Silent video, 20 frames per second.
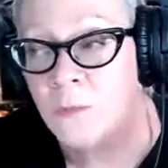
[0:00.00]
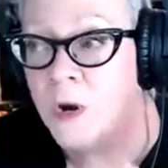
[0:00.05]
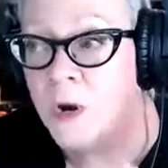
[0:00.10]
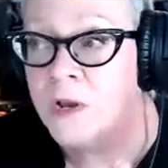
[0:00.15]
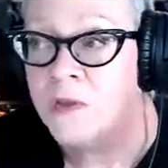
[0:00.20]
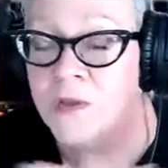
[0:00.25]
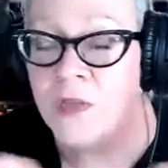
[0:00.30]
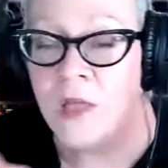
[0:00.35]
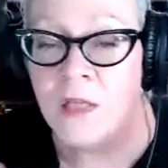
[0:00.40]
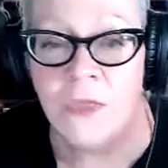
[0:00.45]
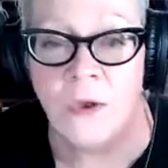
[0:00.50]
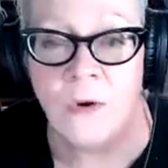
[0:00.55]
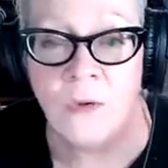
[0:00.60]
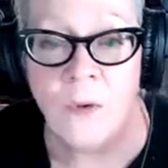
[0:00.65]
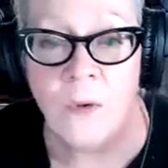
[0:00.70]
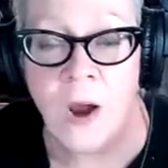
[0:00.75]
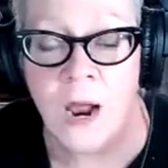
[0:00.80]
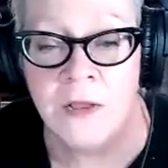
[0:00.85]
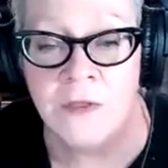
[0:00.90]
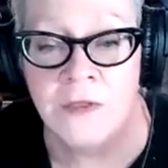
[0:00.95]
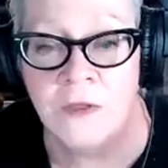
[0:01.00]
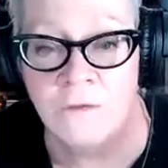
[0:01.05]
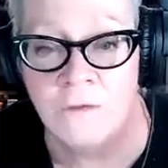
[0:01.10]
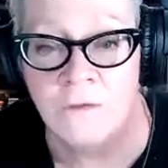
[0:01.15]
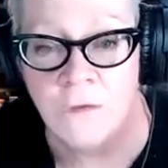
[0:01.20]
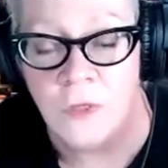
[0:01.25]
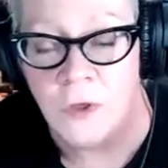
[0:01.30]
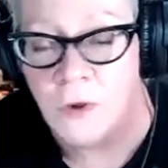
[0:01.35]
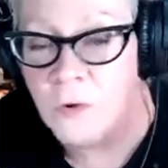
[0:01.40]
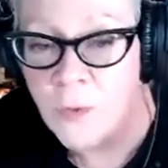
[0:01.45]
What is on the horizon
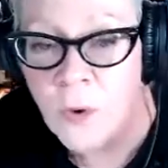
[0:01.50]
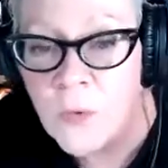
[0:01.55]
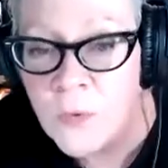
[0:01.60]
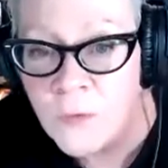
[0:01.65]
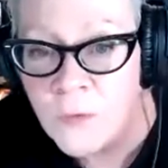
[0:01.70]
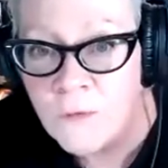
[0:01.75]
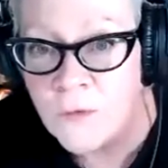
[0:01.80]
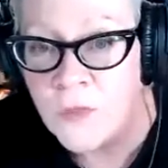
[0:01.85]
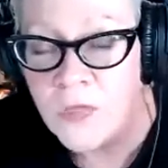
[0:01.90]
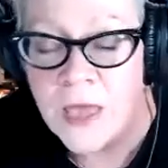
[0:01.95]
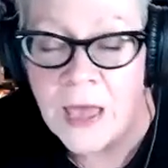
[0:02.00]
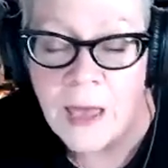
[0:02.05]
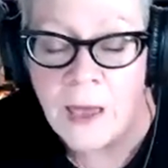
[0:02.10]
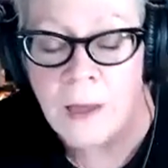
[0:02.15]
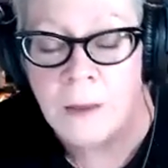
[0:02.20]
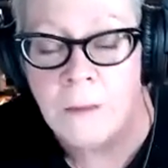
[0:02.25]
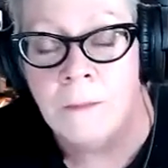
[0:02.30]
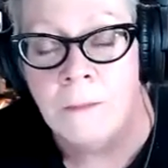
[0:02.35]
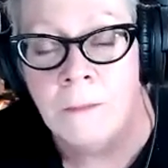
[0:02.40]
for the growth for that?